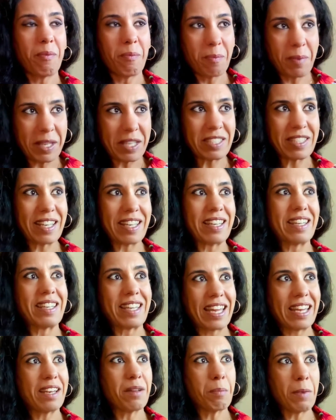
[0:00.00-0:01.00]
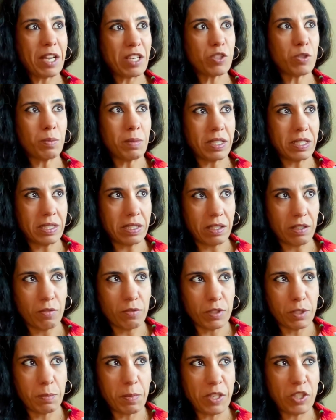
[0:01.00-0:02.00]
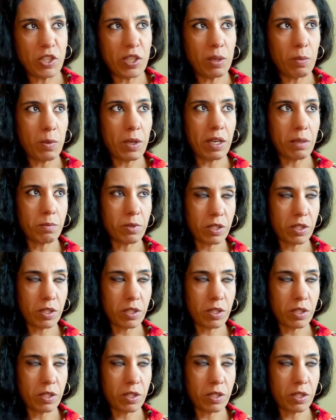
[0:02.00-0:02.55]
because I can't imagine myself, especially when I'm